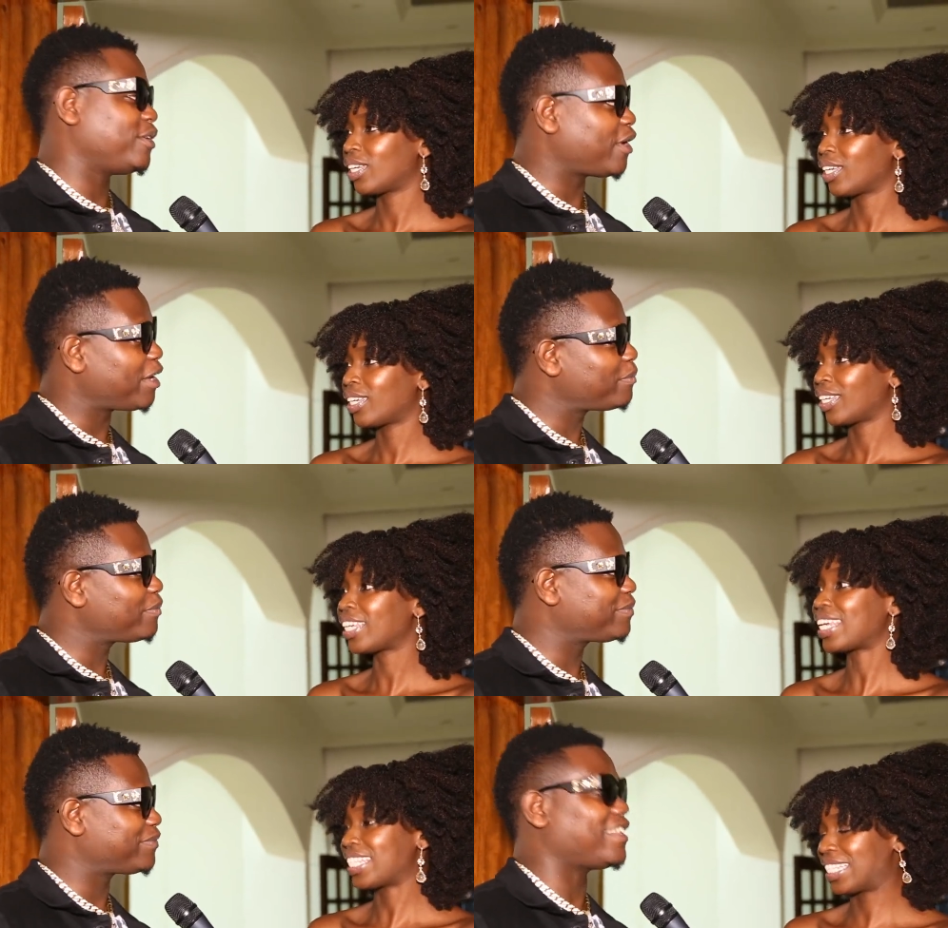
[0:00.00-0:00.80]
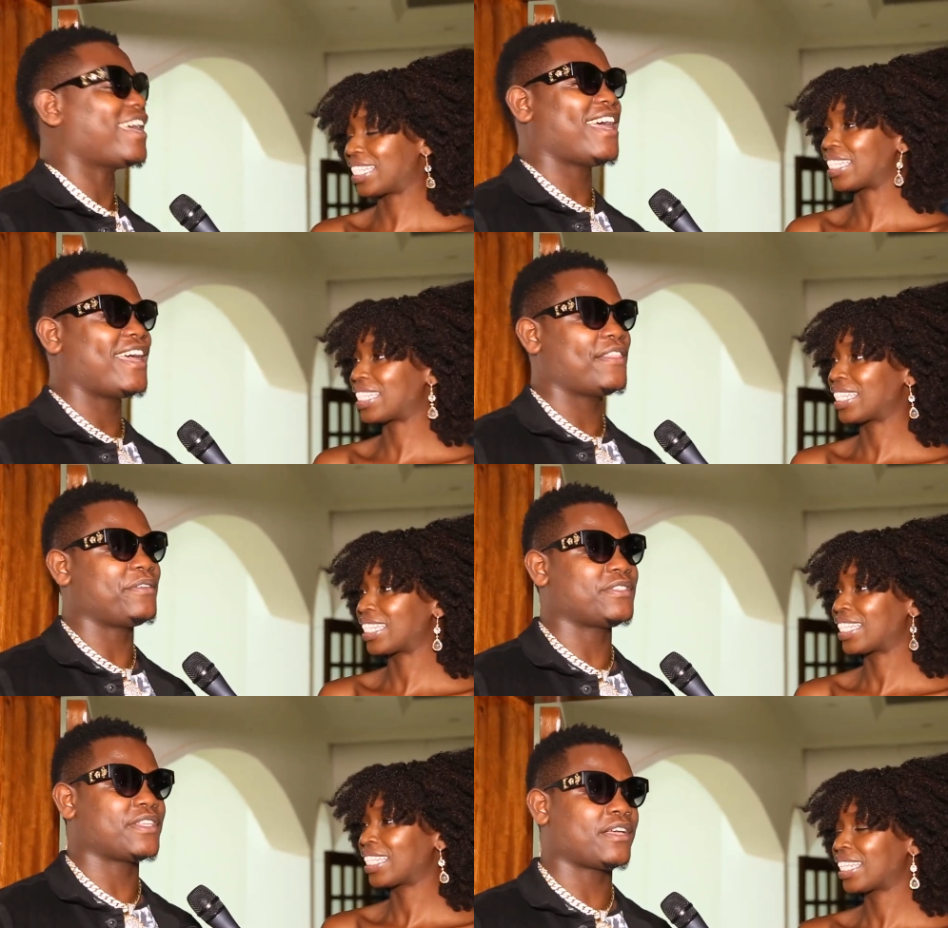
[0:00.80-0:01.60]
Speaker 1: You know him? Yes. Uh huh.
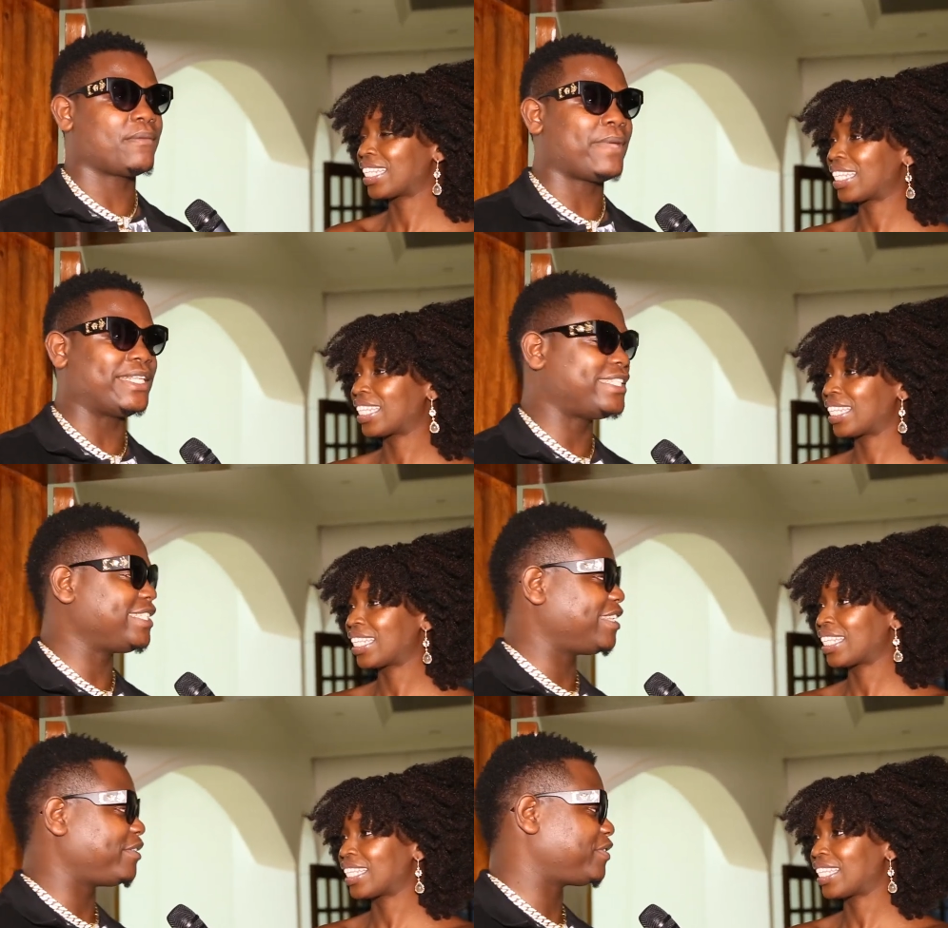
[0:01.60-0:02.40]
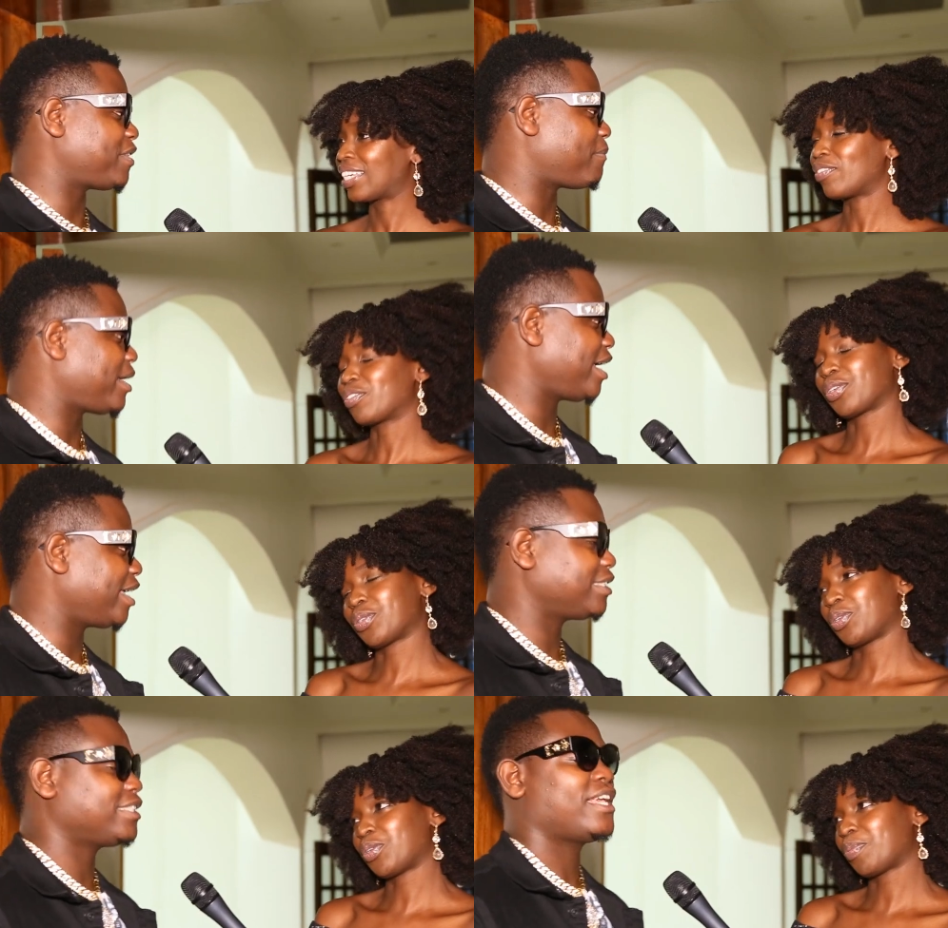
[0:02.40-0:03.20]
There is uh, Made, there is the
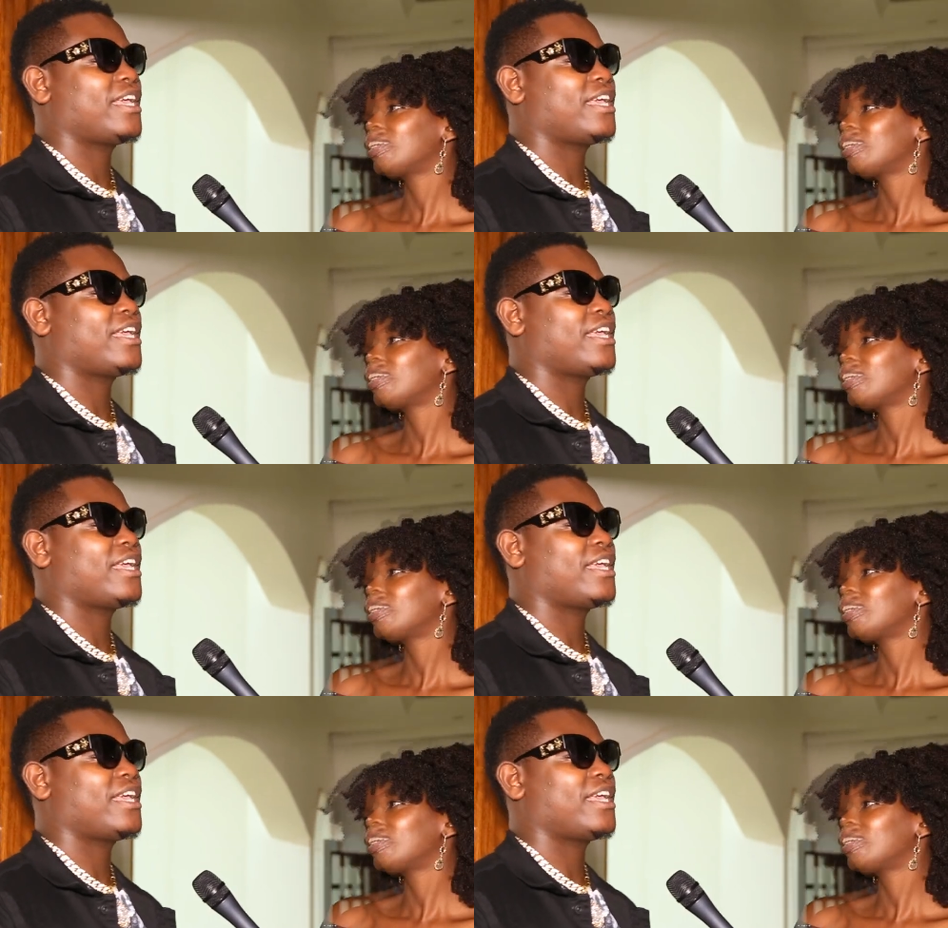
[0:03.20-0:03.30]
band.